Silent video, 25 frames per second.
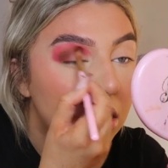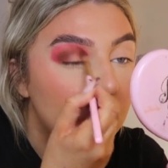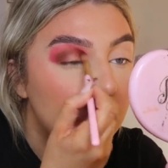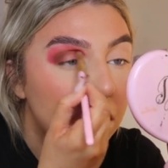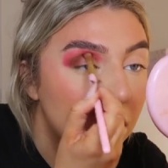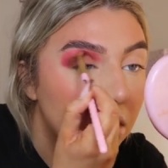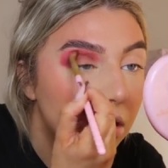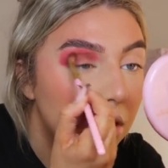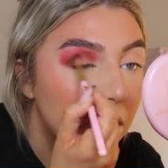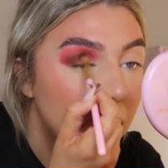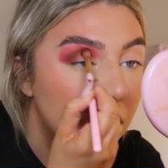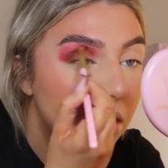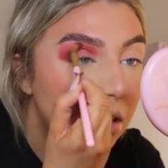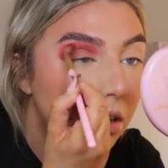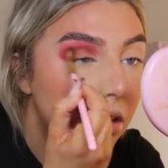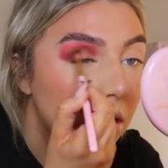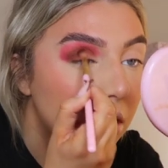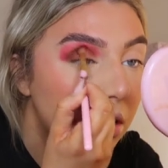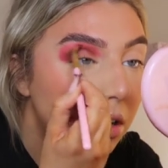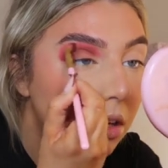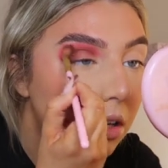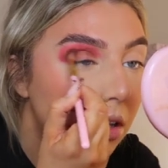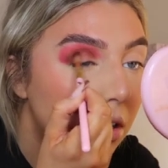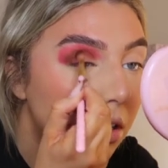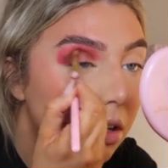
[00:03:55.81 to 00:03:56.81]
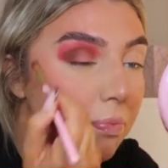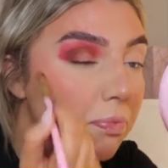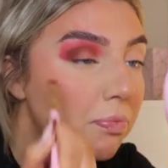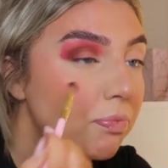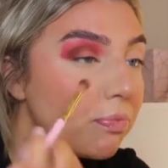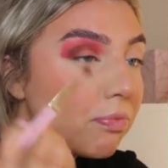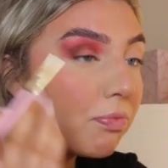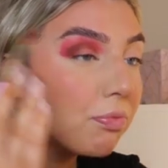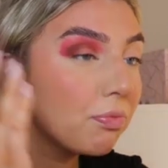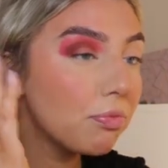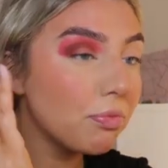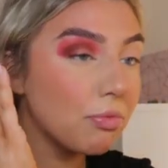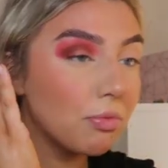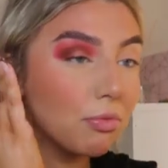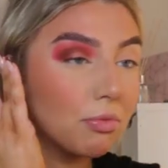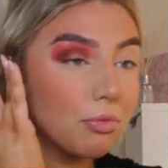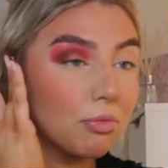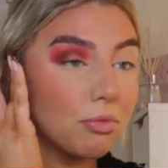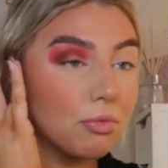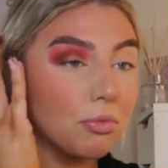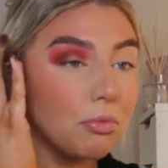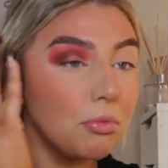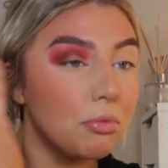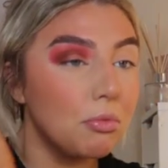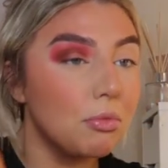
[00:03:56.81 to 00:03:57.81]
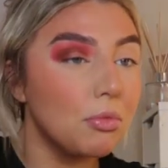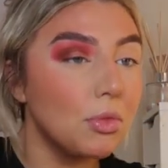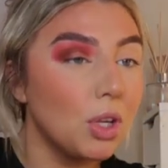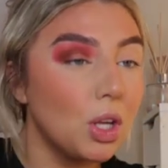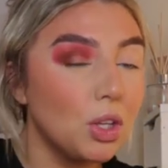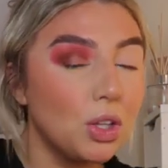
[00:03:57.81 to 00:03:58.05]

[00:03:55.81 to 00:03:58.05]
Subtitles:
I'm just going to reinforce that colour.